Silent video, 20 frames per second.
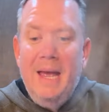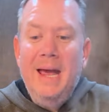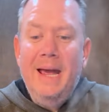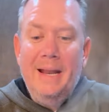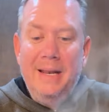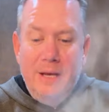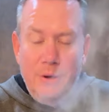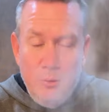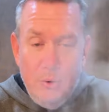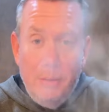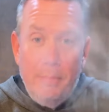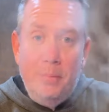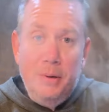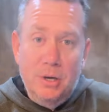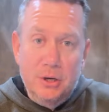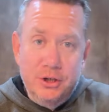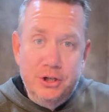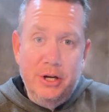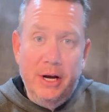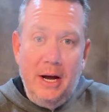and they were at a
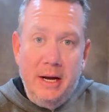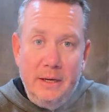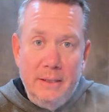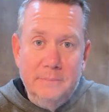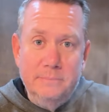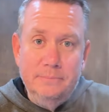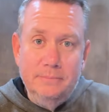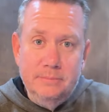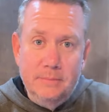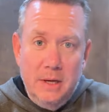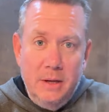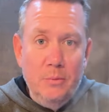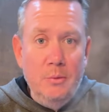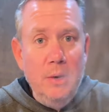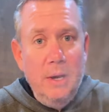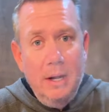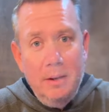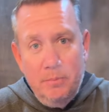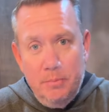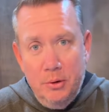Putt Shack, and we
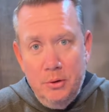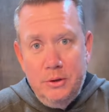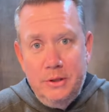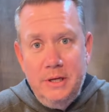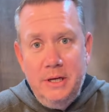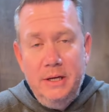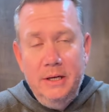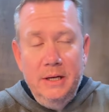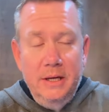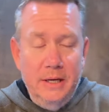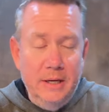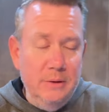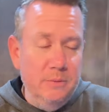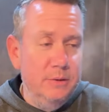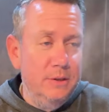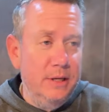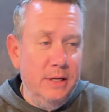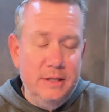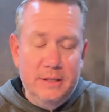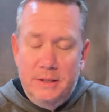had poutine, and
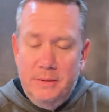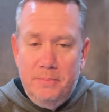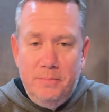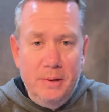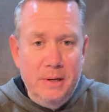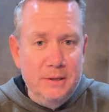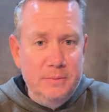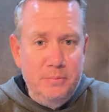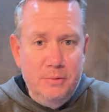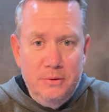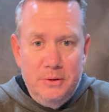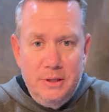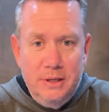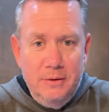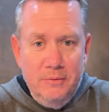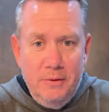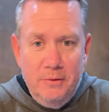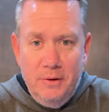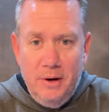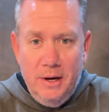it's the best poutine
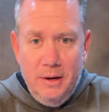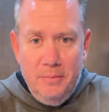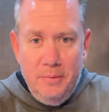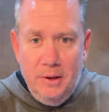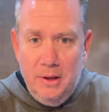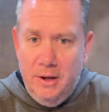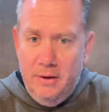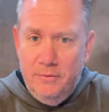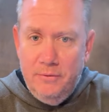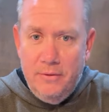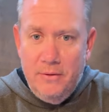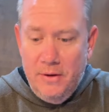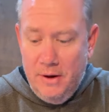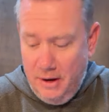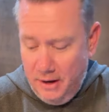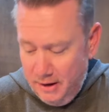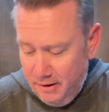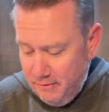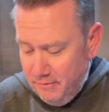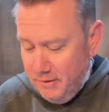I've ever had in my life.
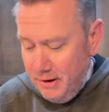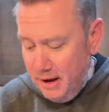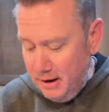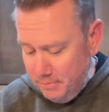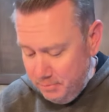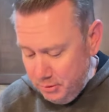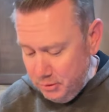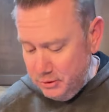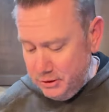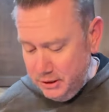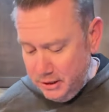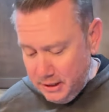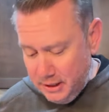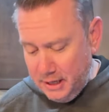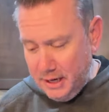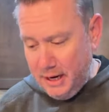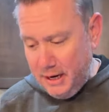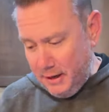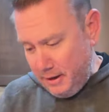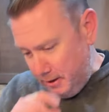And I've had poutine in
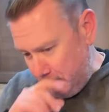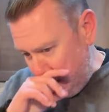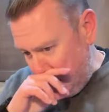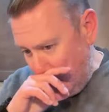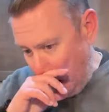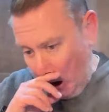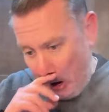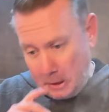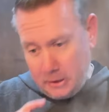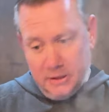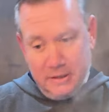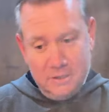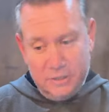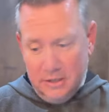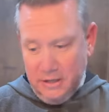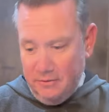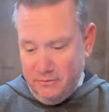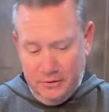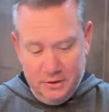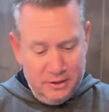Canada, and this
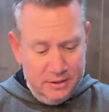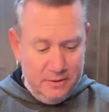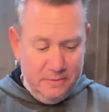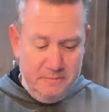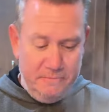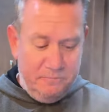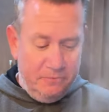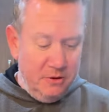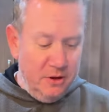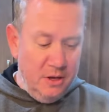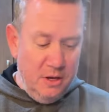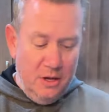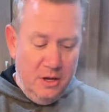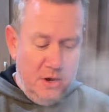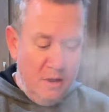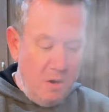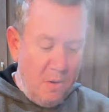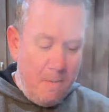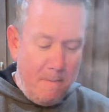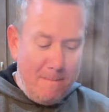stuff is
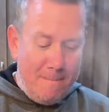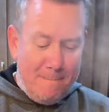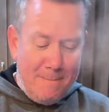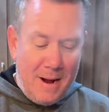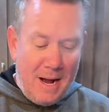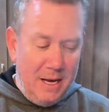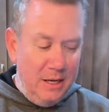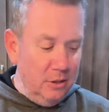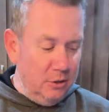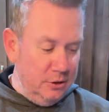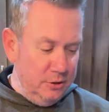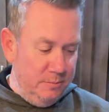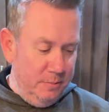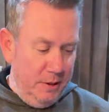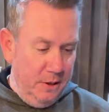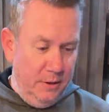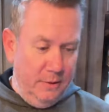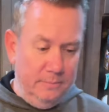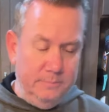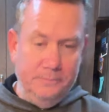miles
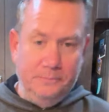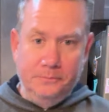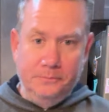better.